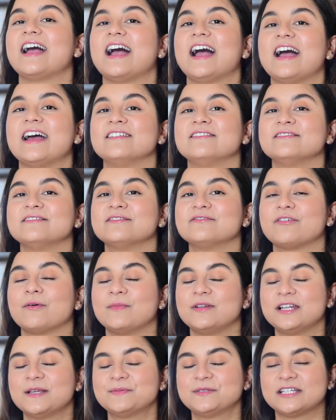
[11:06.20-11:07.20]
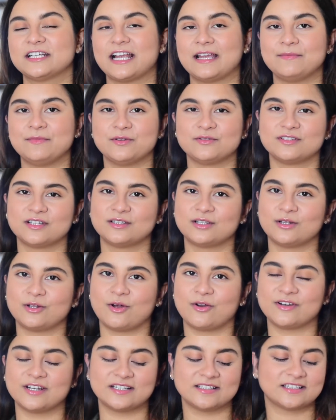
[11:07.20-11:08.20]
And for my lipstick, I'm using the
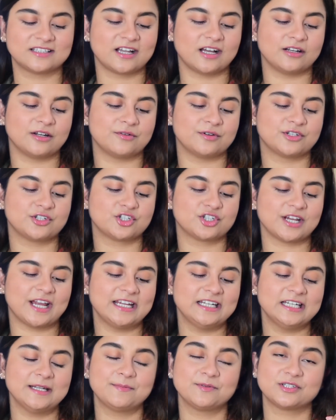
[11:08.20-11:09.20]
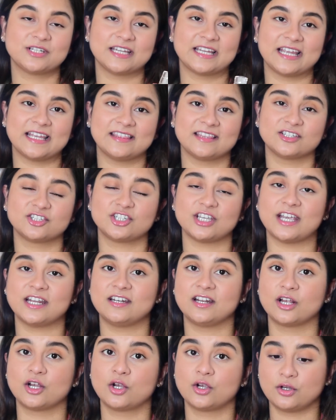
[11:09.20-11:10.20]
L'Oreal's Color It Shine lipstick in the
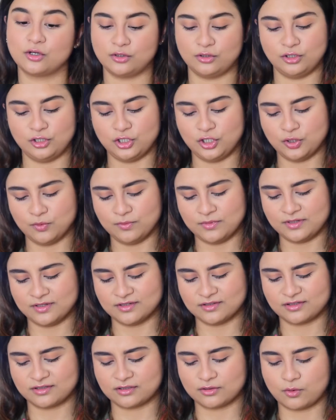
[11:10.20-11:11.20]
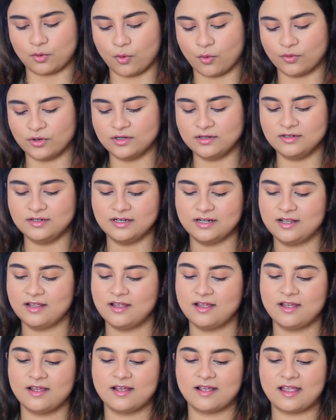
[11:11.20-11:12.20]
shade Luminous Coral,
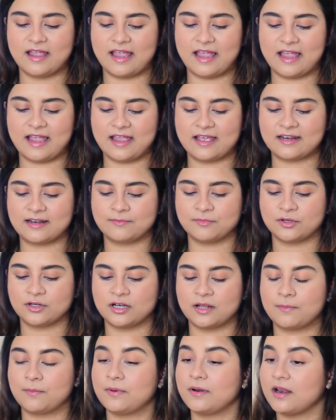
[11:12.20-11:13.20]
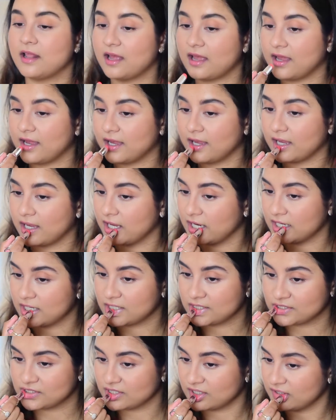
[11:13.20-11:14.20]
and I'm gonna apply it
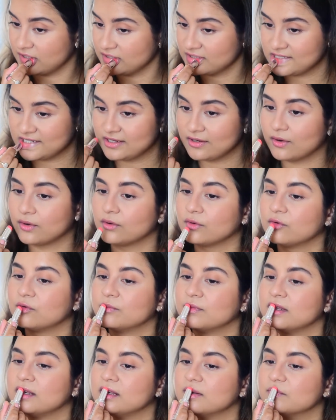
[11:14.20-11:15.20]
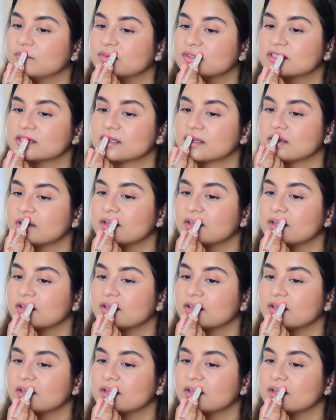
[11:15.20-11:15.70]
generously all over my lips.